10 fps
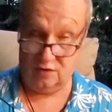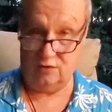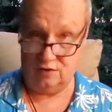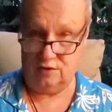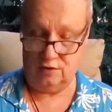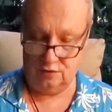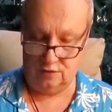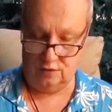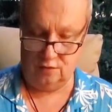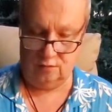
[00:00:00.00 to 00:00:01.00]
everything to
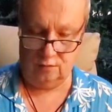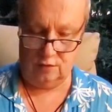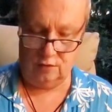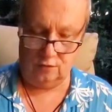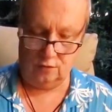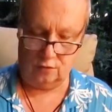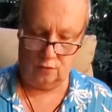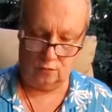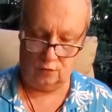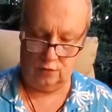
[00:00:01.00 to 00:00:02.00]
them. Their
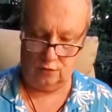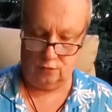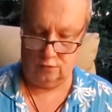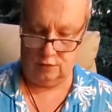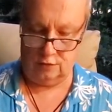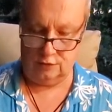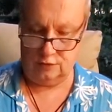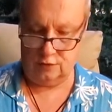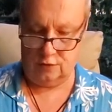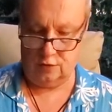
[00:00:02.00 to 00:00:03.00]
career is
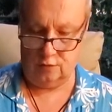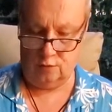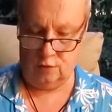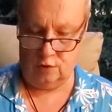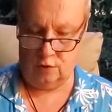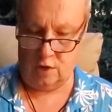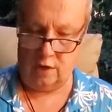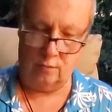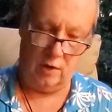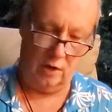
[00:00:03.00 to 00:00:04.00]
a
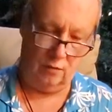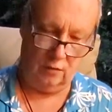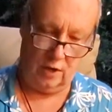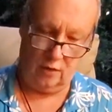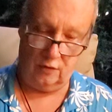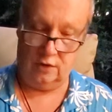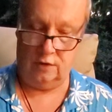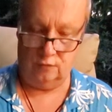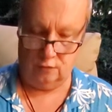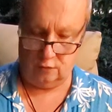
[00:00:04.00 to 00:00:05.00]
lot about how they
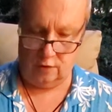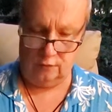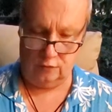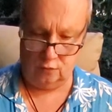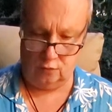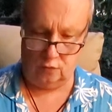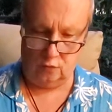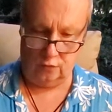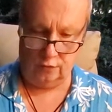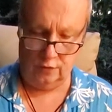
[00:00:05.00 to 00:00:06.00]
give their love to the
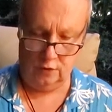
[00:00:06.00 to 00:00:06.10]
world.